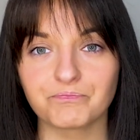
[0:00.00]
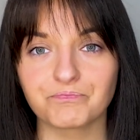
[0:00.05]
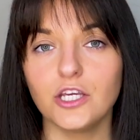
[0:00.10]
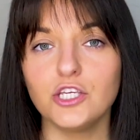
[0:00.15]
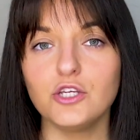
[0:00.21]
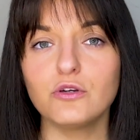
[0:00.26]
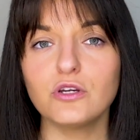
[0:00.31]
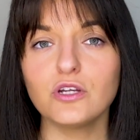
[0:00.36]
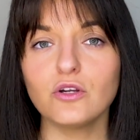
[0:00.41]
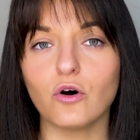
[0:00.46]

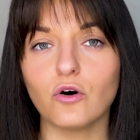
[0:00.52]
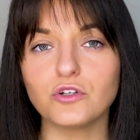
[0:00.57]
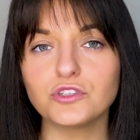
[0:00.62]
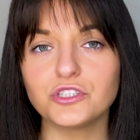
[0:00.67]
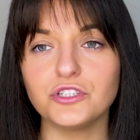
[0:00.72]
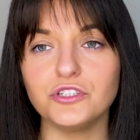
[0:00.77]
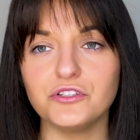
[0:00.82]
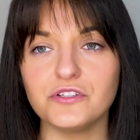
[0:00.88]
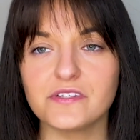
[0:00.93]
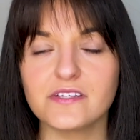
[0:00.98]
You can also
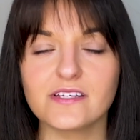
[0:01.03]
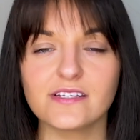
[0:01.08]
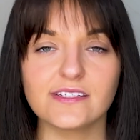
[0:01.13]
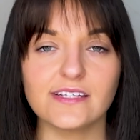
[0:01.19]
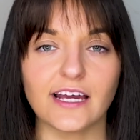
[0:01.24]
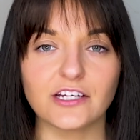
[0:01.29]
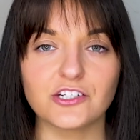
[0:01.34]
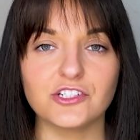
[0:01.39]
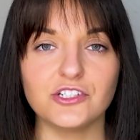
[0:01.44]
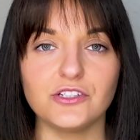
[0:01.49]
use this
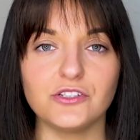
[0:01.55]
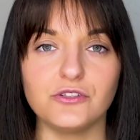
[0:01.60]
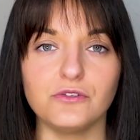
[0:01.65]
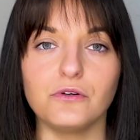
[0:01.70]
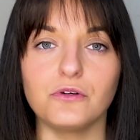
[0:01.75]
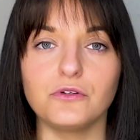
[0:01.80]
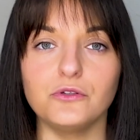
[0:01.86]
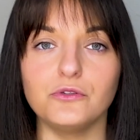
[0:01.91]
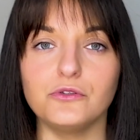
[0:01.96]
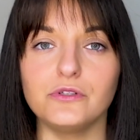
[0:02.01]
section to
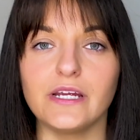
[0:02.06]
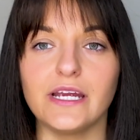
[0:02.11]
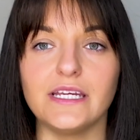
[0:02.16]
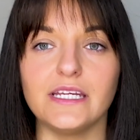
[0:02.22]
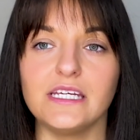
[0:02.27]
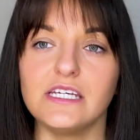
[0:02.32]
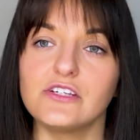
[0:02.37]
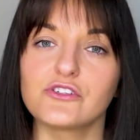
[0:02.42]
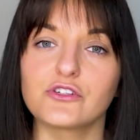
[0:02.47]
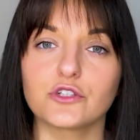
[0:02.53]
include
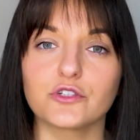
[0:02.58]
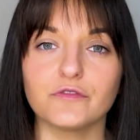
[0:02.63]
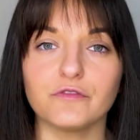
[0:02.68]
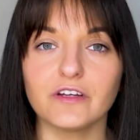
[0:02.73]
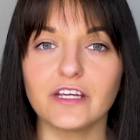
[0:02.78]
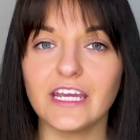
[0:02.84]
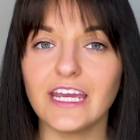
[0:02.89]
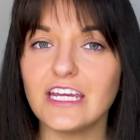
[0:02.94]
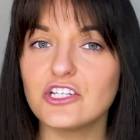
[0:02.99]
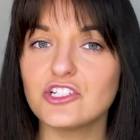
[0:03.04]
any
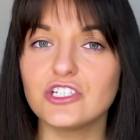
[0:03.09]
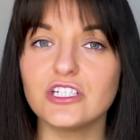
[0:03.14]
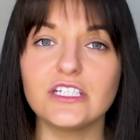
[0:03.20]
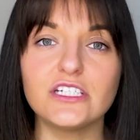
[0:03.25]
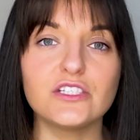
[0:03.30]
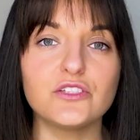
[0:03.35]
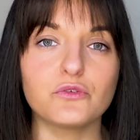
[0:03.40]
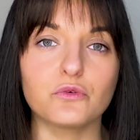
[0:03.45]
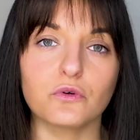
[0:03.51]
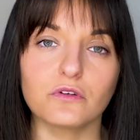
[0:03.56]

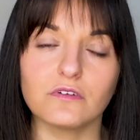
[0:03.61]
certifications or